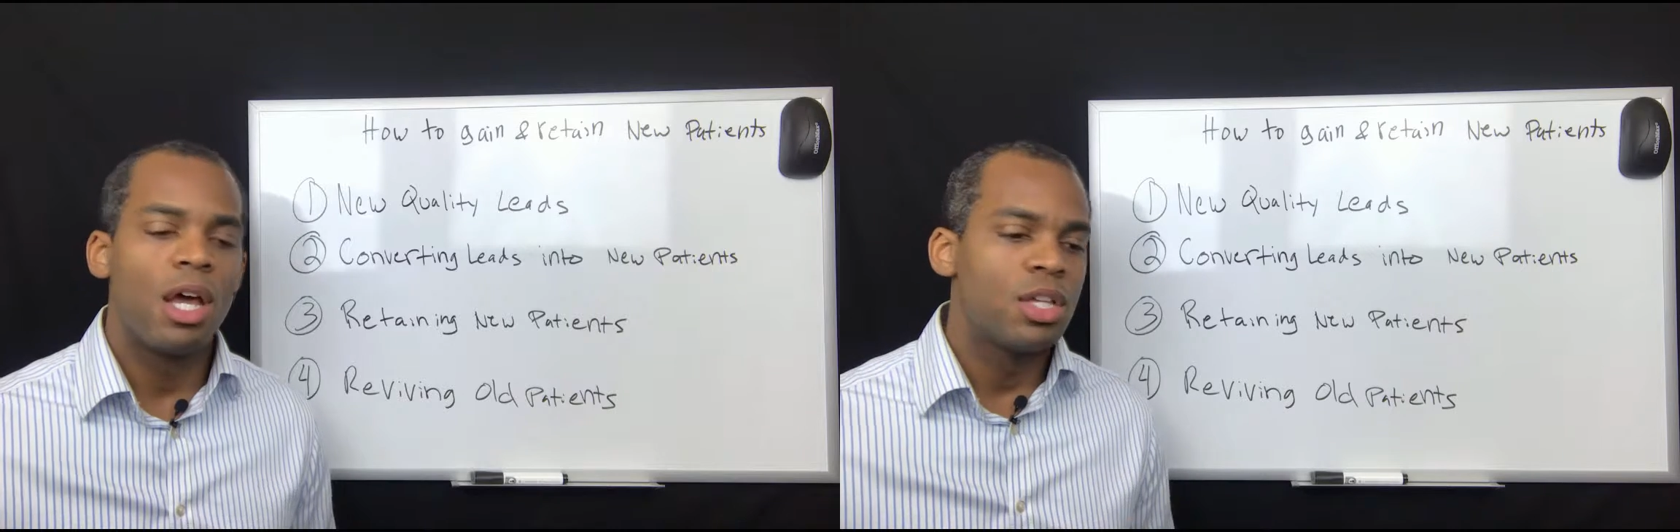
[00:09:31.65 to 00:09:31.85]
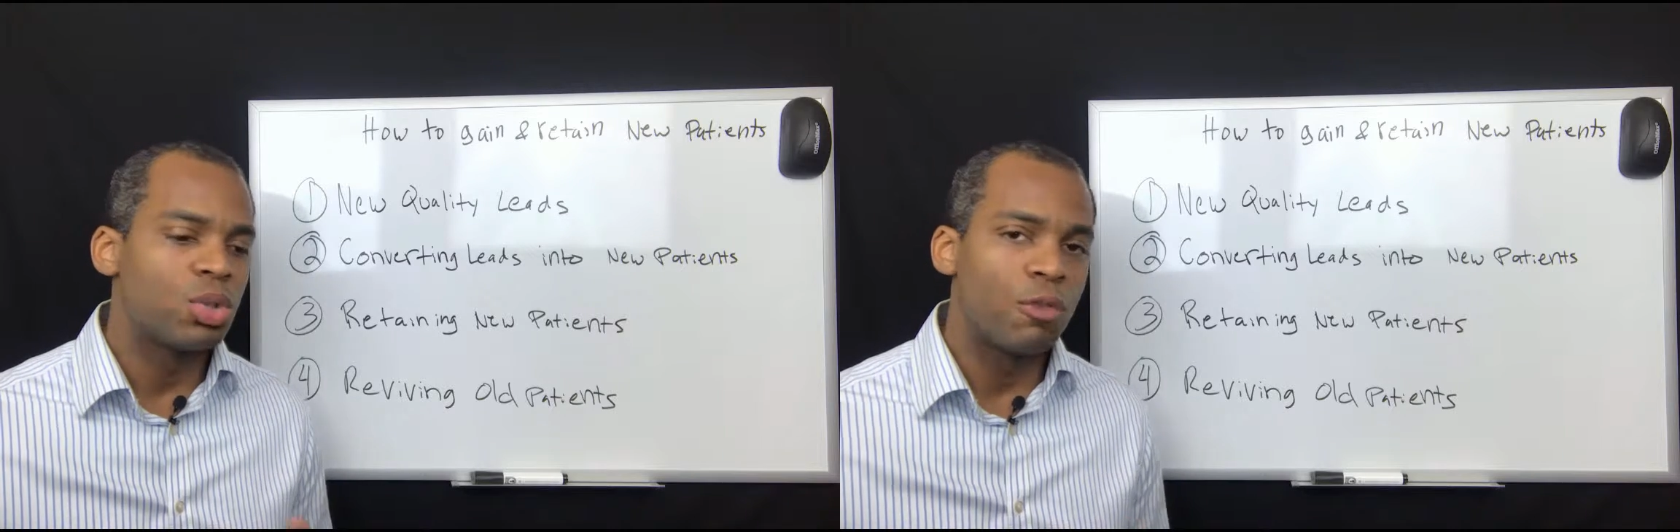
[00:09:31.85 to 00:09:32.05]

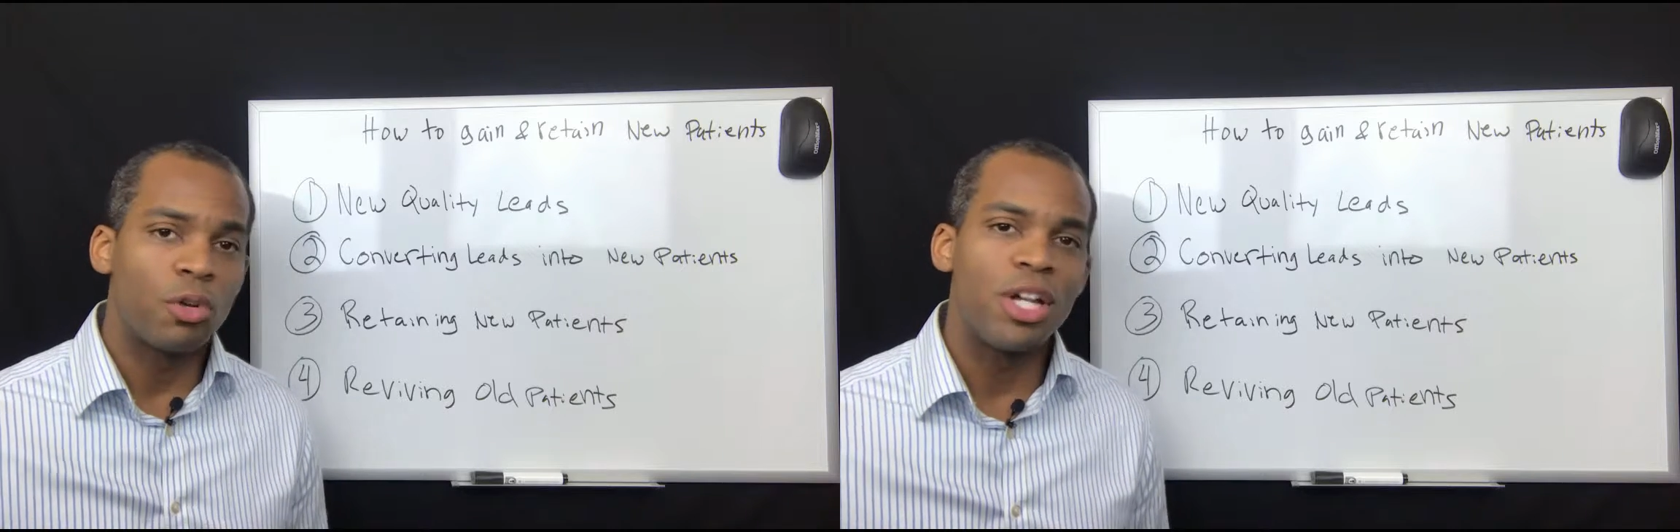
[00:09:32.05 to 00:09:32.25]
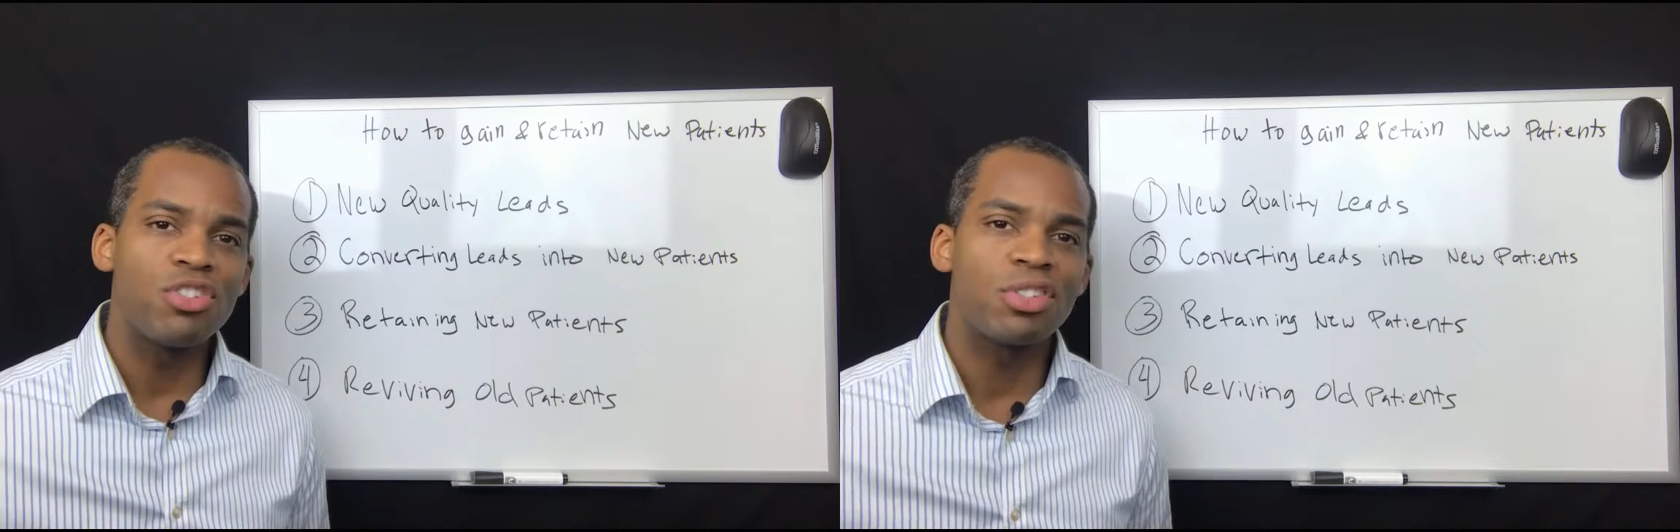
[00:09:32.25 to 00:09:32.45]
So if
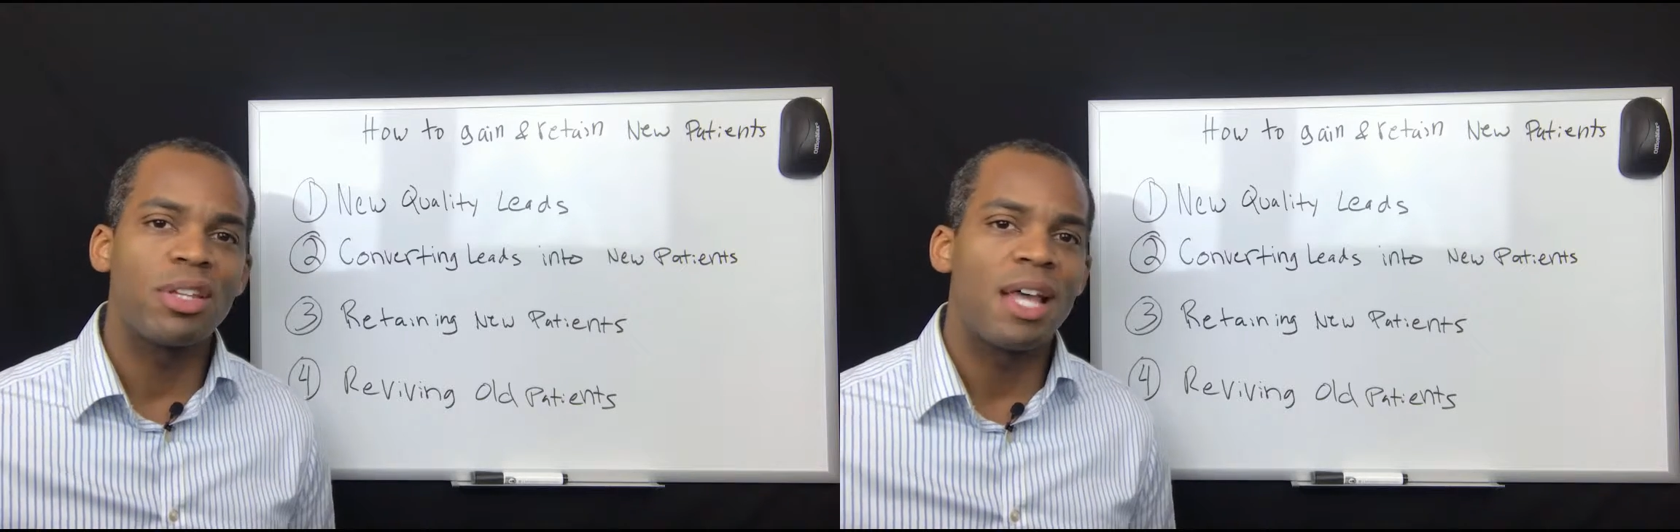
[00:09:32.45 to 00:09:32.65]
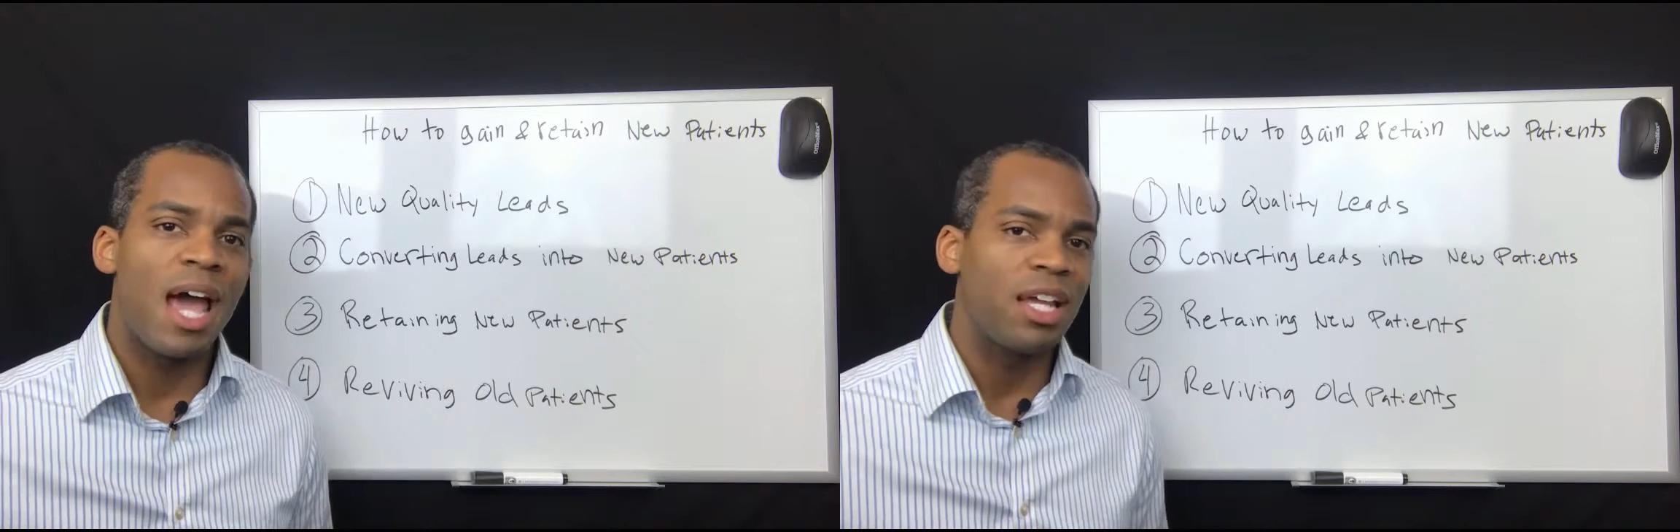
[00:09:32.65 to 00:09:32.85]
you're interested
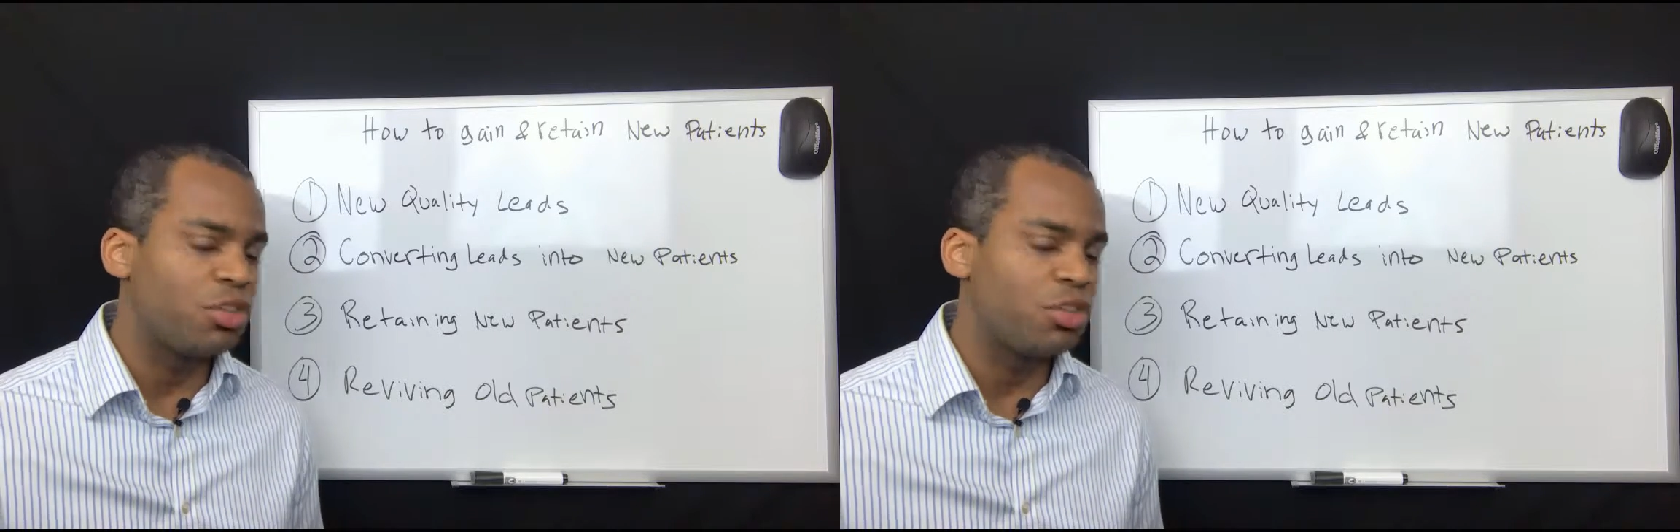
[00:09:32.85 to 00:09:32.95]
in that,